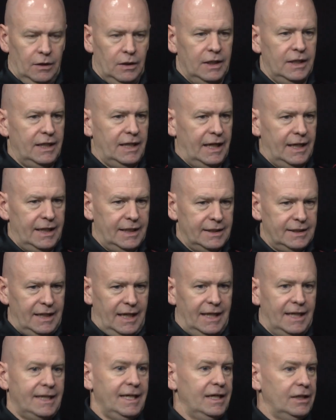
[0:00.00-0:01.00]
And
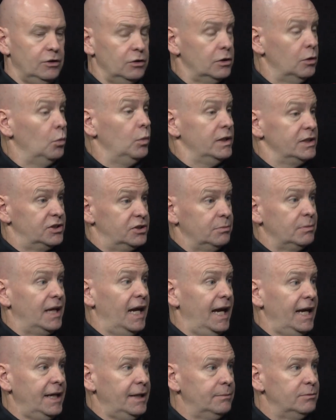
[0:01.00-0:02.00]
again, you can win some
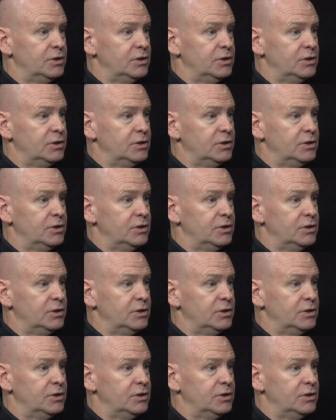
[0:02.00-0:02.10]
games